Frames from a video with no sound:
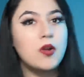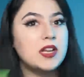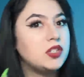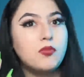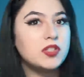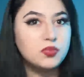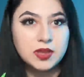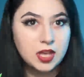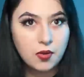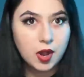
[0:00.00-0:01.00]
so what's
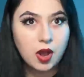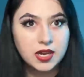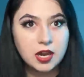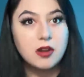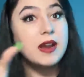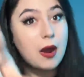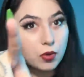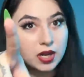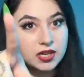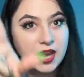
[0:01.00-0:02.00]
really going on here? Now we're
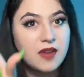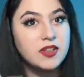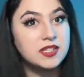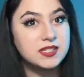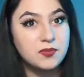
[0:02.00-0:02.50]
gonna dive into some